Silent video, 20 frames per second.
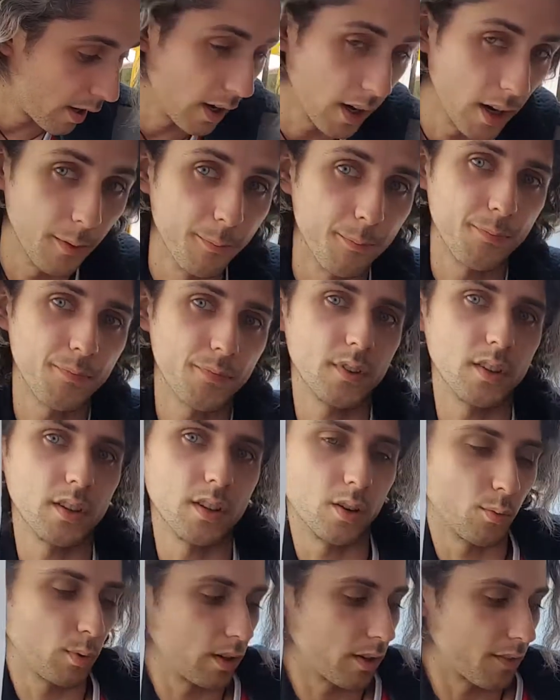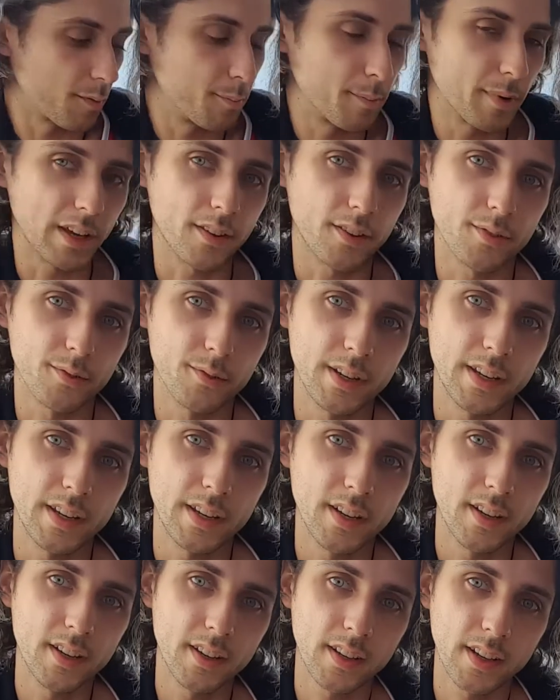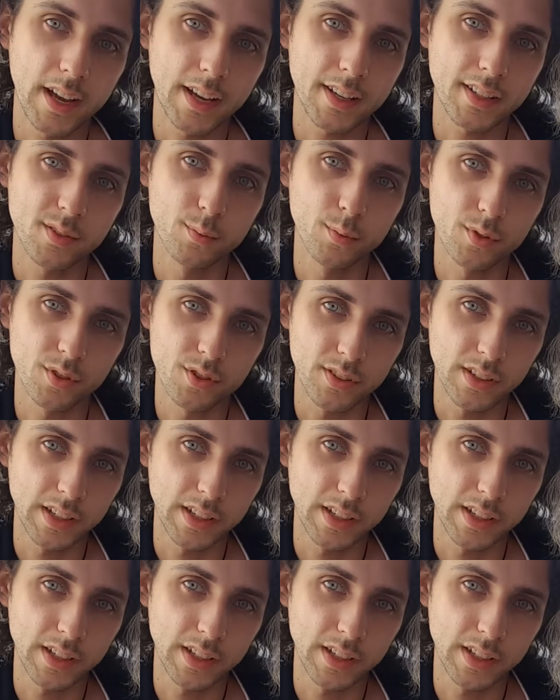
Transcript: Um, you know, one of the big three, gas, water,